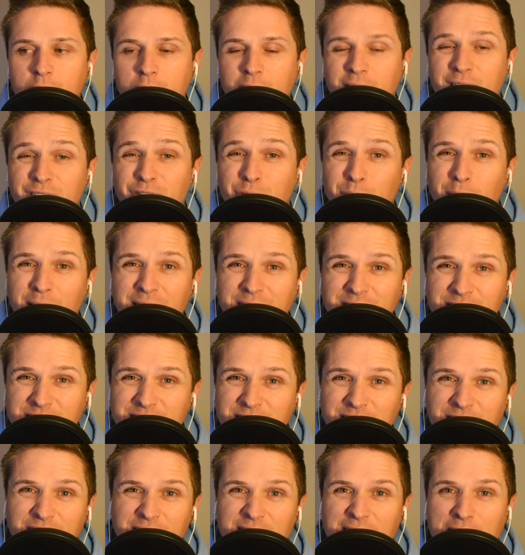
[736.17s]
And if Mike
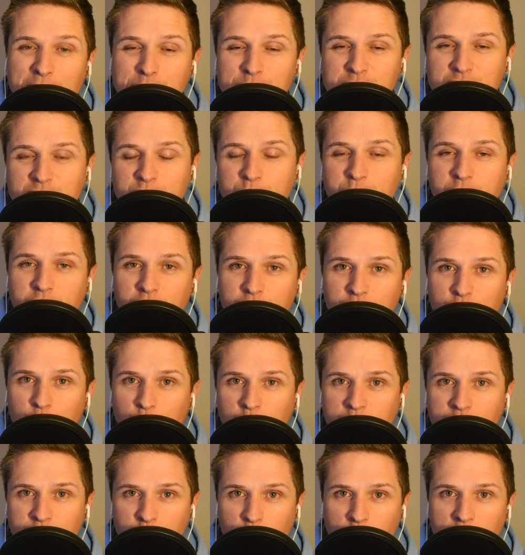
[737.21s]
Gesicki happens to be on your
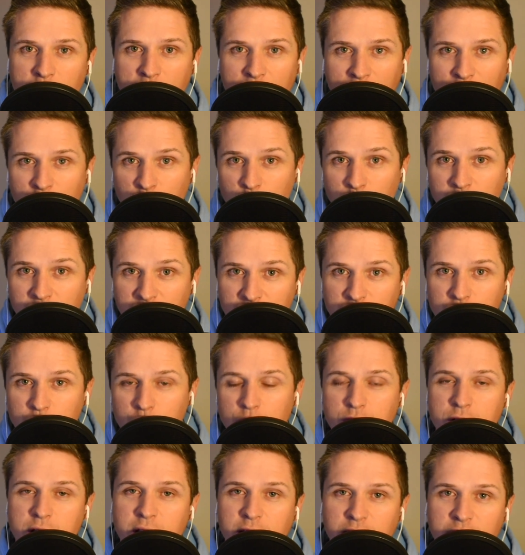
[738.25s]
waiver wire, I really do
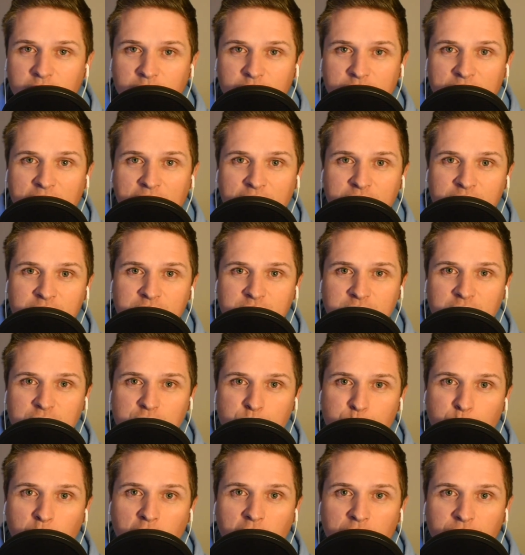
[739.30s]
think that is a
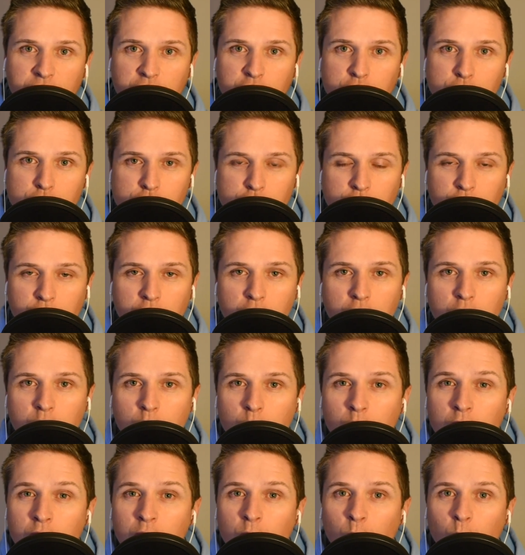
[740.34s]
spot that you should go.